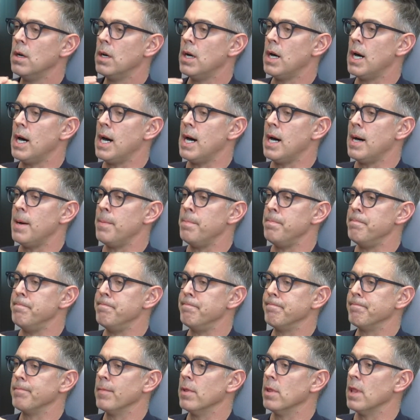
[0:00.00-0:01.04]

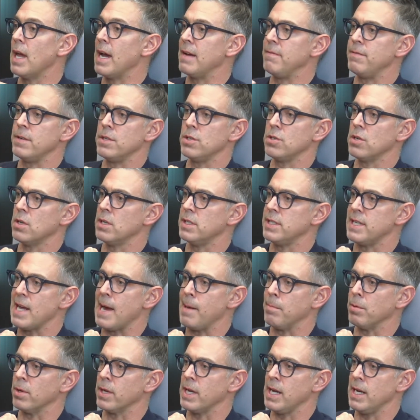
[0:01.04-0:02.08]
Life insurance
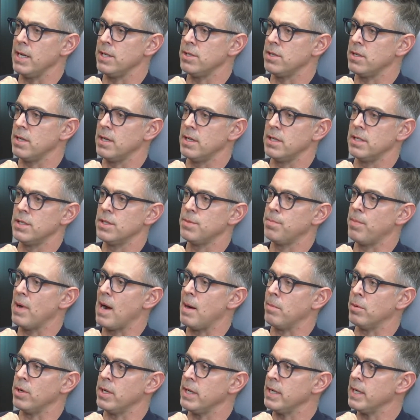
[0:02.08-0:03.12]
applications,
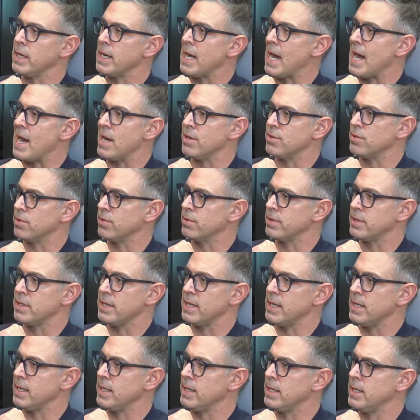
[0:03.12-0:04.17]
property and
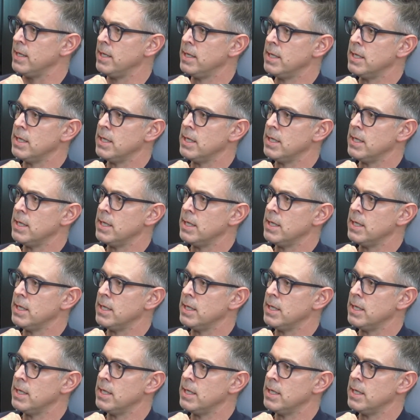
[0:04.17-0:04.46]
casualty,